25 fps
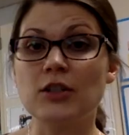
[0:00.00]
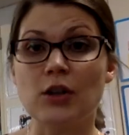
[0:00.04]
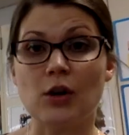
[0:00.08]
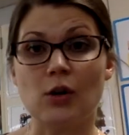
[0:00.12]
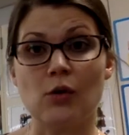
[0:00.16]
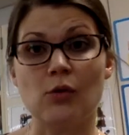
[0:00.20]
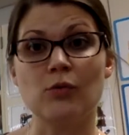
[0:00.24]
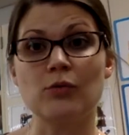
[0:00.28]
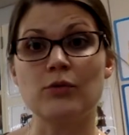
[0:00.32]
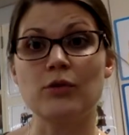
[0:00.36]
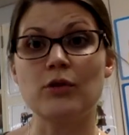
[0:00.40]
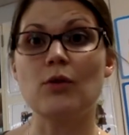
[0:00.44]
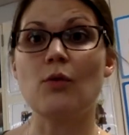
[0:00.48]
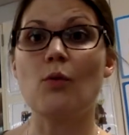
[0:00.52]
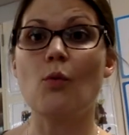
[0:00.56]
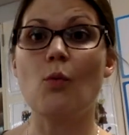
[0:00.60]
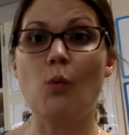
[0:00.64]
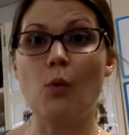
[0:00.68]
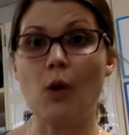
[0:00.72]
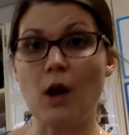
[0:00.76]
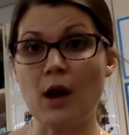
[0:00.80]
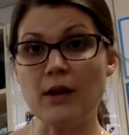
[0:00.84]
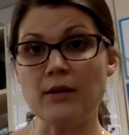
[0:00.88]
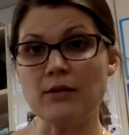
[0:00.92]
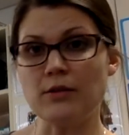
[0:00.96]
don't
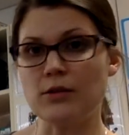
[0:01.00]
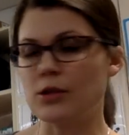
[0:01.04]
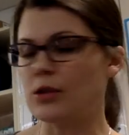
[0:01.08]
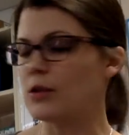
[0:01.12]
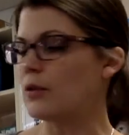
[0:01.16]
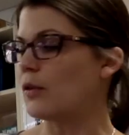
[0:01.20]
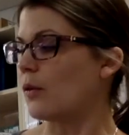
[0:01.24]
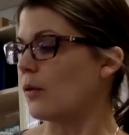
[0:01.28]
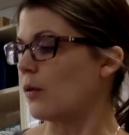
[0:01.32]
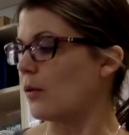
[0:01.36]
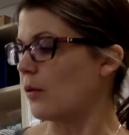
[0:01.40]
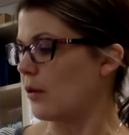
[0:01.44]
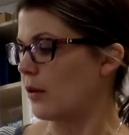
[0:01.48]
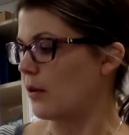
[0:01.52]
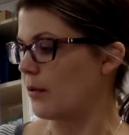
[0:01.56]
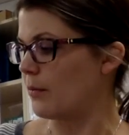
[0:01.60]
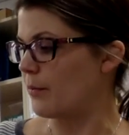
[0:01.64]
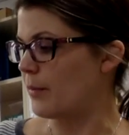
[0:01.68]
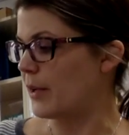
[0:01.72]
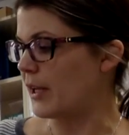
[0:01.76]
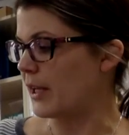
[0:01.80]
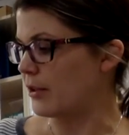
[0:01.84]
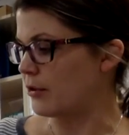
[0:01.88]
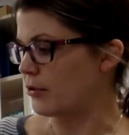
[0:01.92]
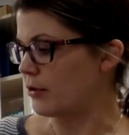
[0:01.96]
want to,
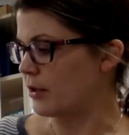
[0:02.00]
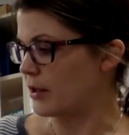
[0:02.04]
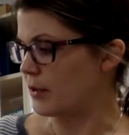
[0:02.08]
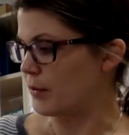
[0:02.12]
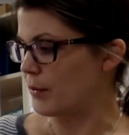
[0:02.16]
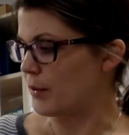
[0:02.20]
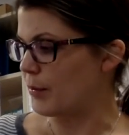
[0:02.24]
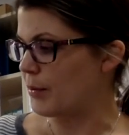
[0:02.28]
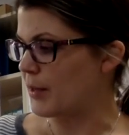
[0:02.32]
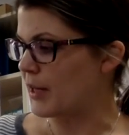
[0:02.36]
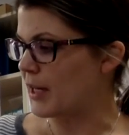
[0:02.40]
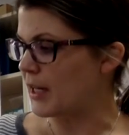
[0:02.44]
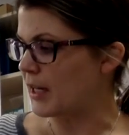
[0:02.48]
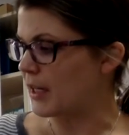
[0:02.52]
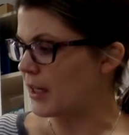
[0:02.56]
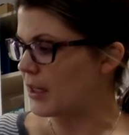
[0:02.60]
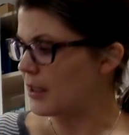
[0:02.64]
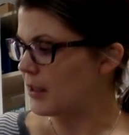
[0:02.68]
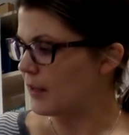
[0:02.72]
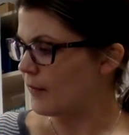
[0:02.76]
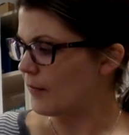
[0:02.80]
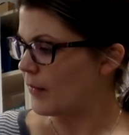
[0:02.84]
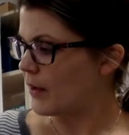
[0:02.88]
Beatrice repeated.